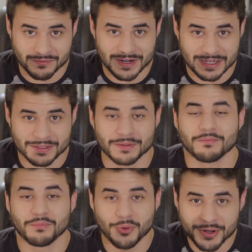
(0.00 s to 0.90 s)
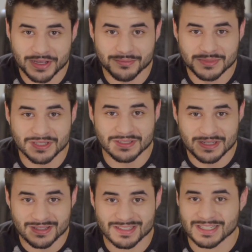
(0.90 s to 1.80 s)
erect, pointing up to the
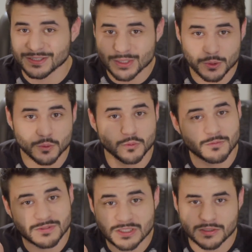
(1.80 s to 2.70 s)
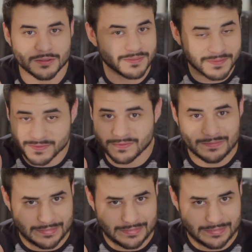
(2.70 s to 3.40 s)
ceiling like 2 stiff